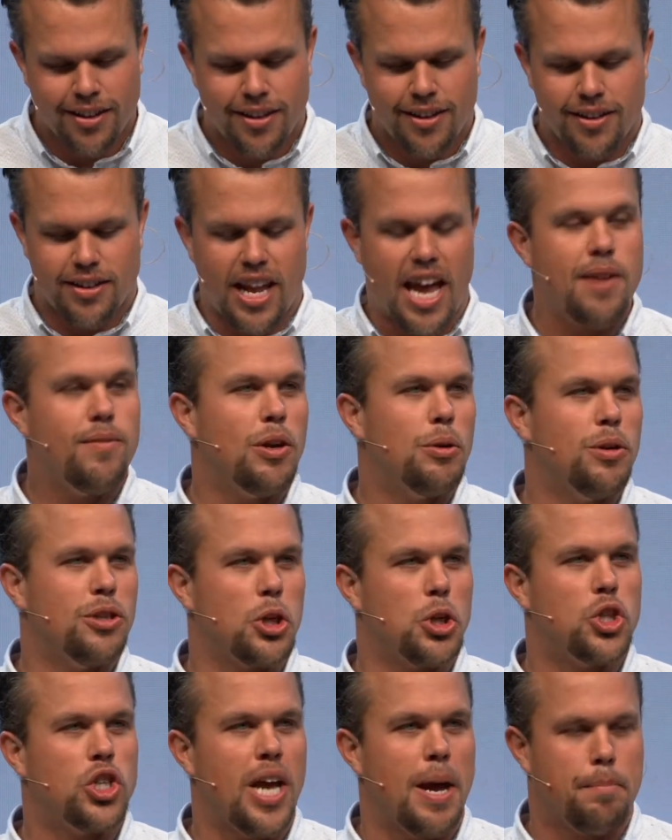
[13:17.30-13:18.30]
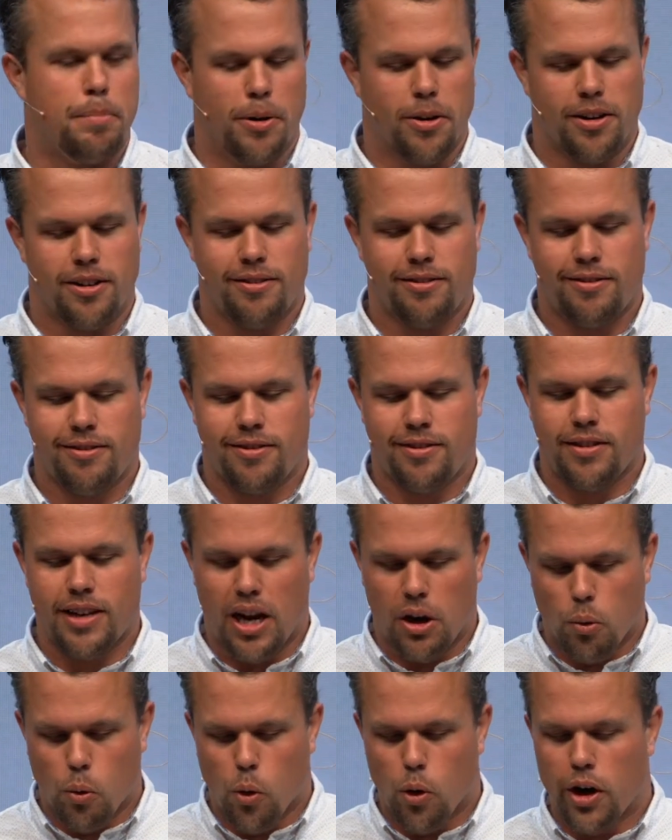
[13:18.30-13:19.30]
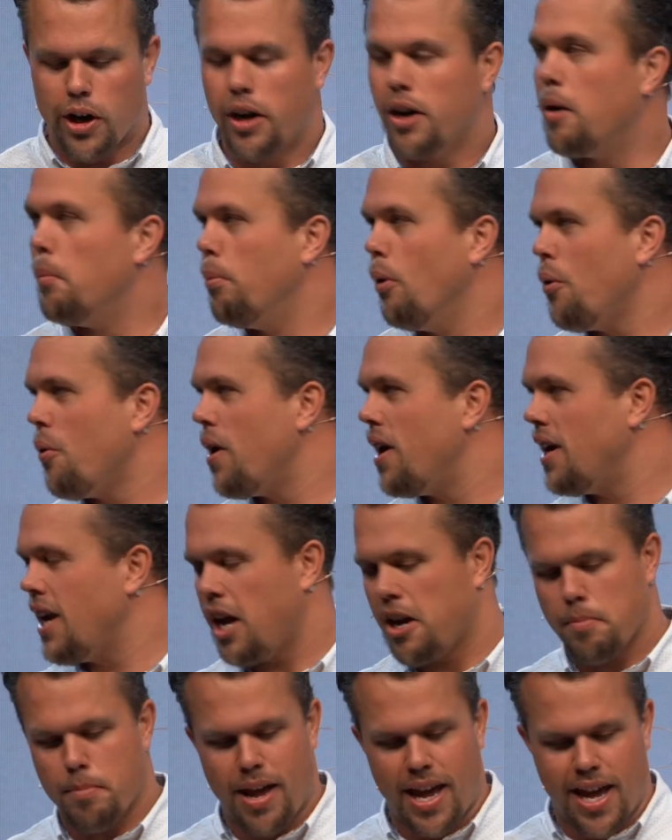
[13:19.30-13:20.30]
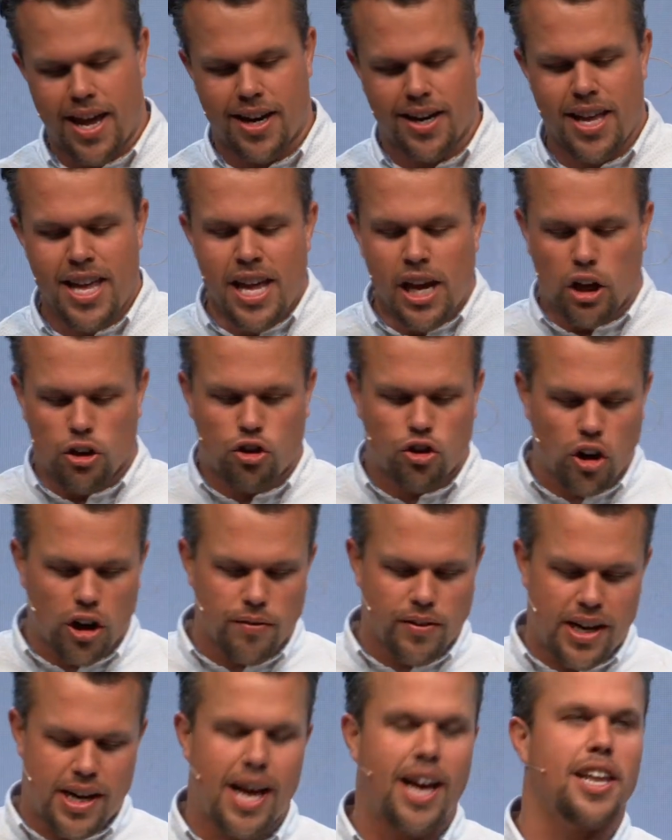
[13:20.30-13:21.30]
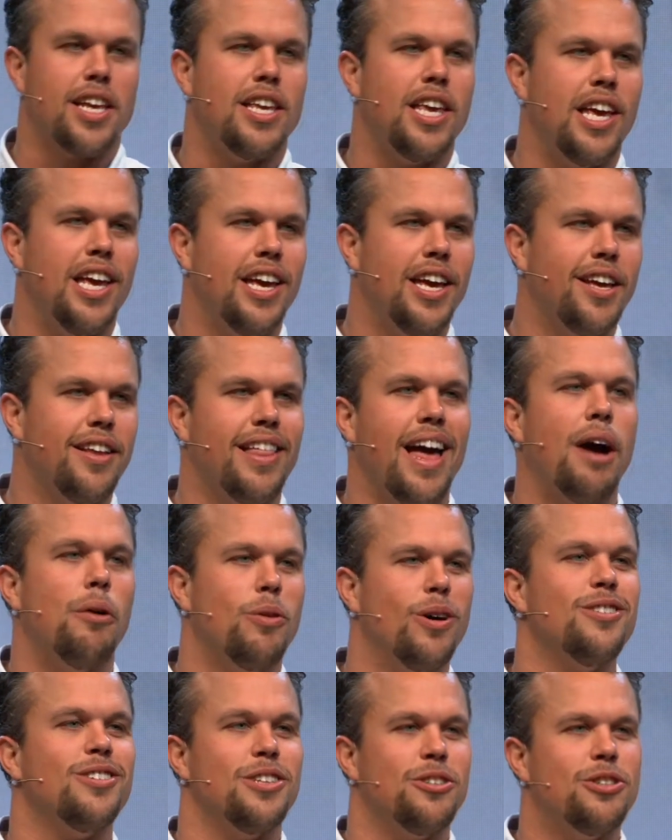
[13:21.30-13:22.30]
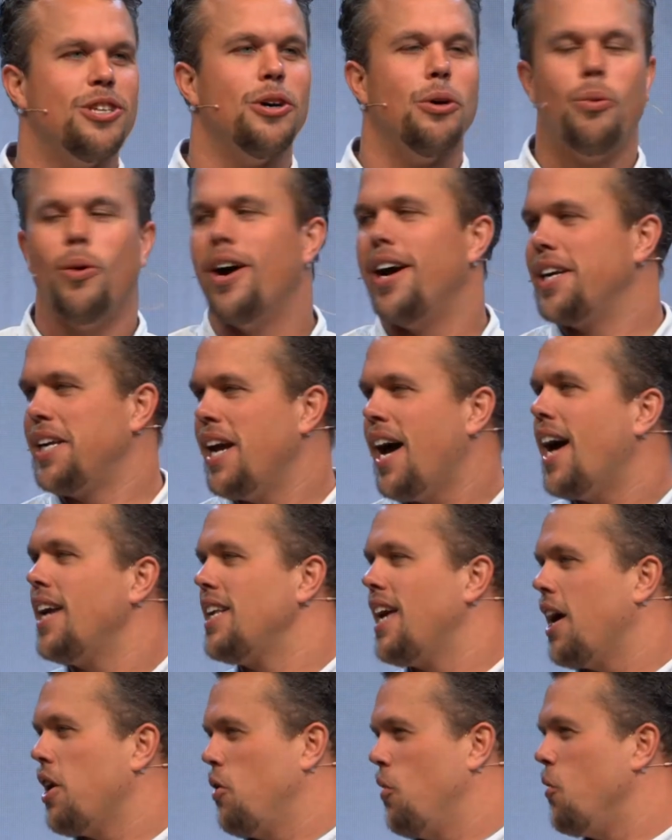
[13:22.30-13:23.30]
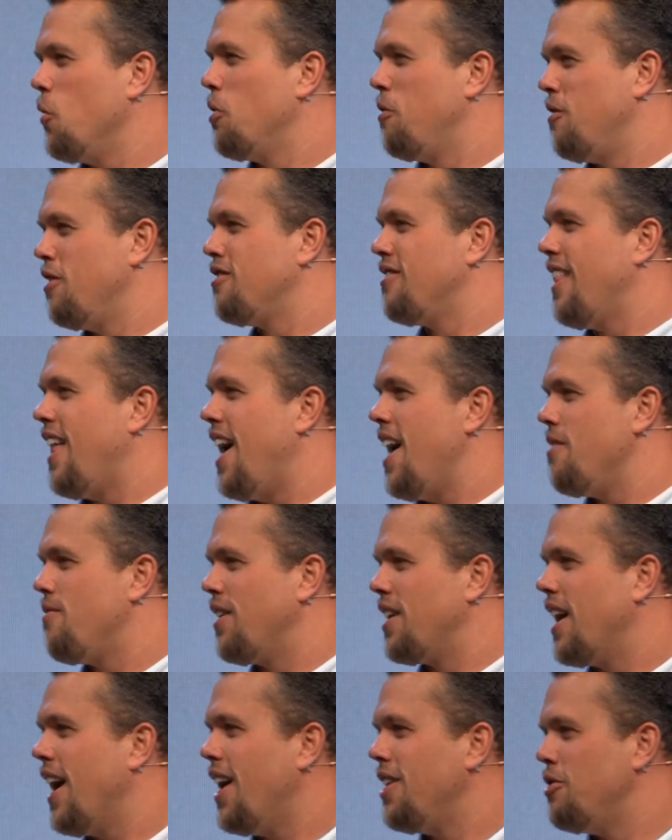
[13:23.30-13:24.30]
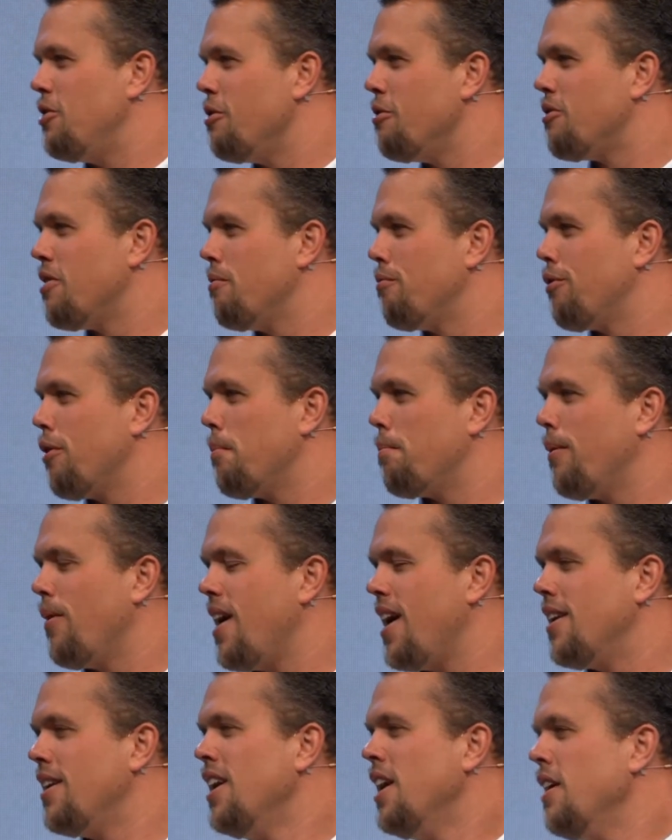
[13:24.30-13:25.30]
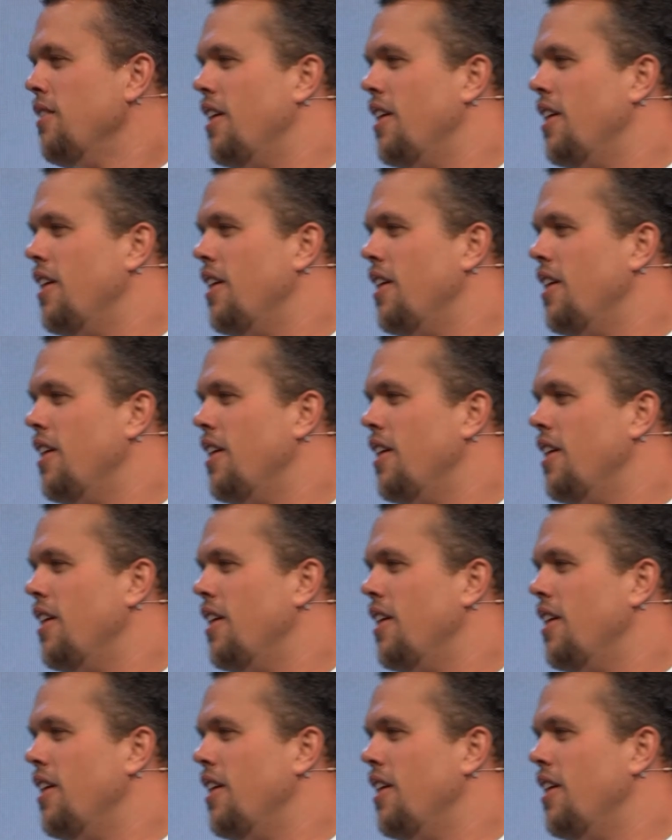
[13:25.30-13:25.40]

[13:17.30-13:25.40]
David was a shepherd, not a warrior, a boy, not a man, a servant, not a king. That was until what? God got a hold of his life and God used him for a plan.